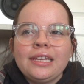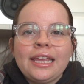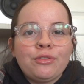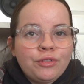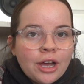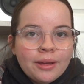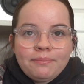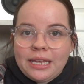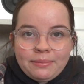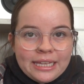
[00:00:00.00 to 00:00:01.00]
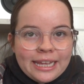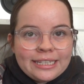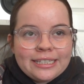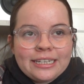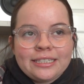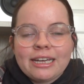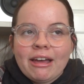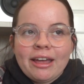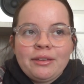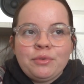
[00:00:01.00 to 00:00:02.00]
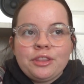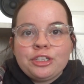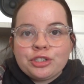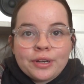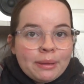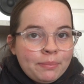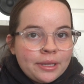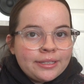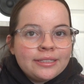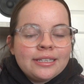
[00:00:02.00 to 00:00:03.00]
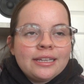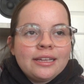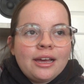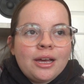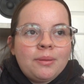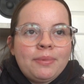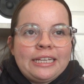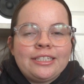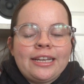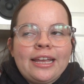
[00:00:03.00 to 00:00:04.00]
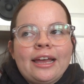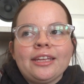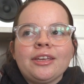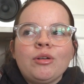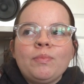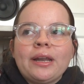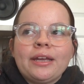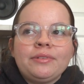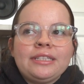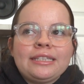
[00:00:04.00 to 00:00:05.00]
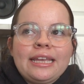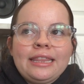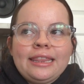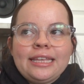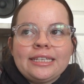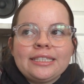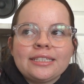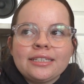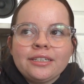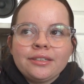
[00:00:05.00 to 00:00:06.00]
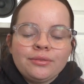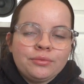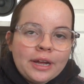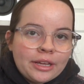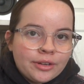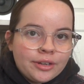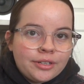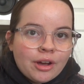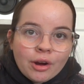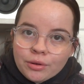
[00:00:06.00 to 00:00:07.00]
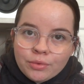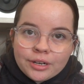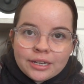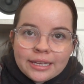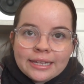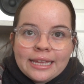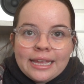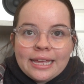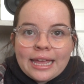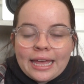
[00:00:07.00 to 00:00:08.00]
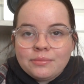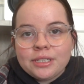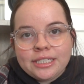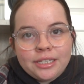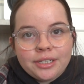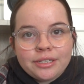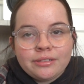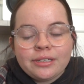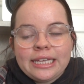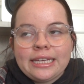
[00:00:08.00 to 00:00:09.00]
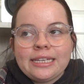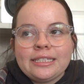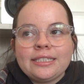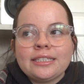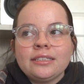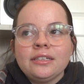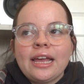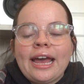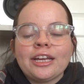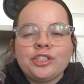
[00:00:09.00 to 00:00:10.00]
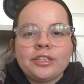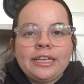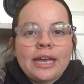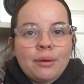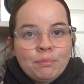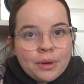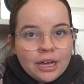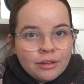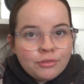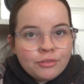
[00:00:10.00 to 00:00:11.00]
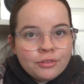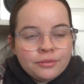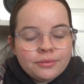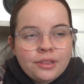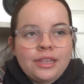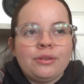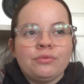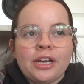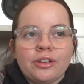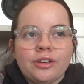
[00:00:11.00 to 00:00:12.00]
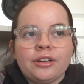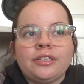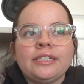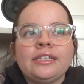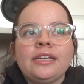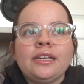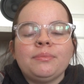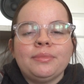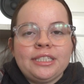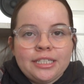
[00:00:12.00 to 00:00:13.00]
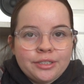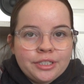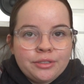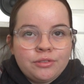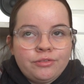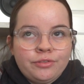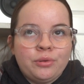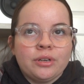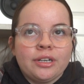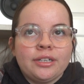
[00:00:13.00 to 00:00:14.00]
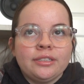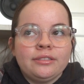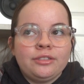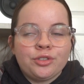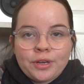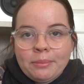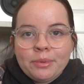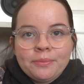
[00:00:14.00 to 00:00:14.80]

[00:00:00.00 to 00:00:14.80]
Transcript: If not, maybe it's in a tie with Trip. by Jenna Aiko, but I would say this record artwork and material is actually above the record material for Trip.